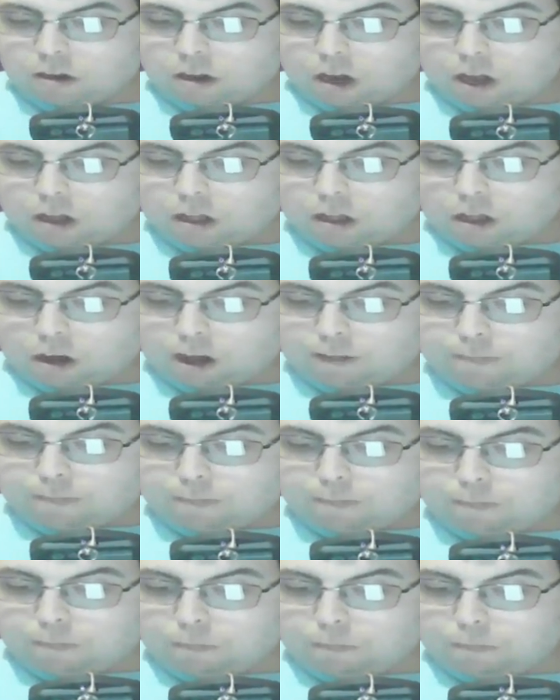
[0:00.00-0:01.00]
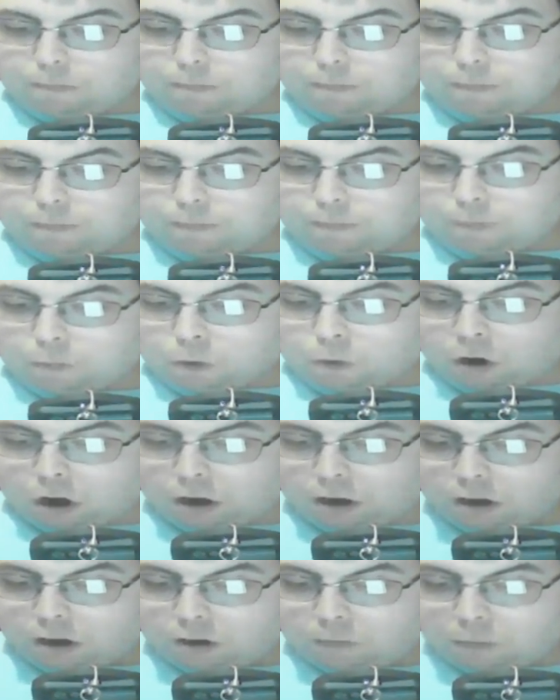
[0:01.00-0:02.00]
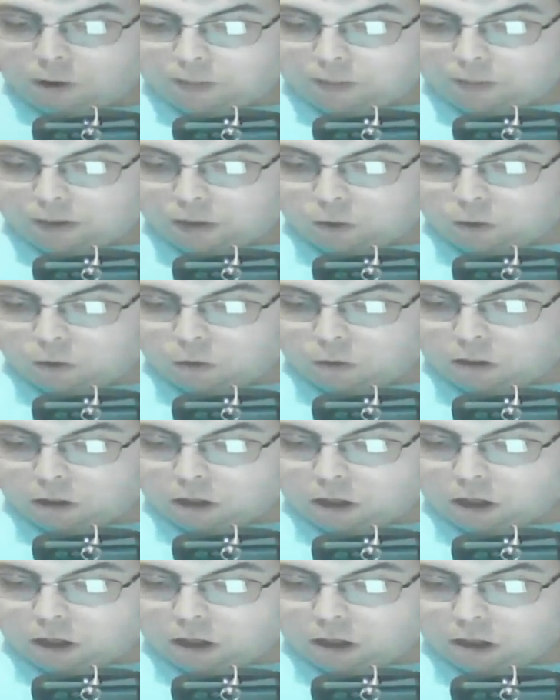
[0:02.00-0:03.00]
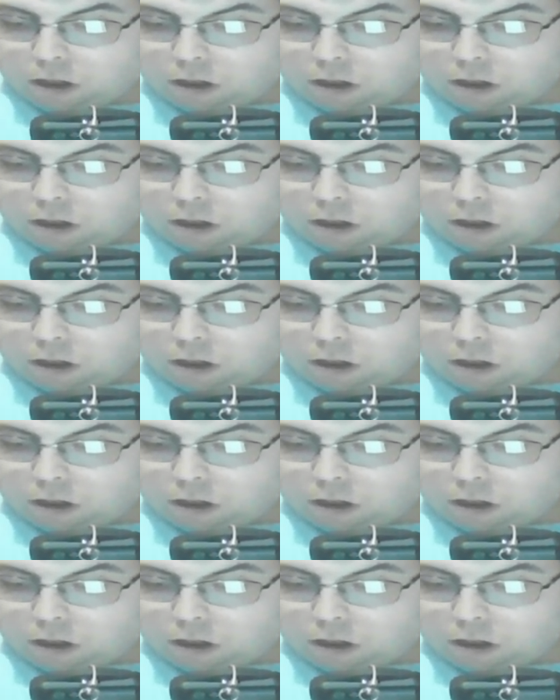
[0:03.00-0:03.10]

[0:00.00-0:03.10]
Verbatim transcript: a Type One with the daughter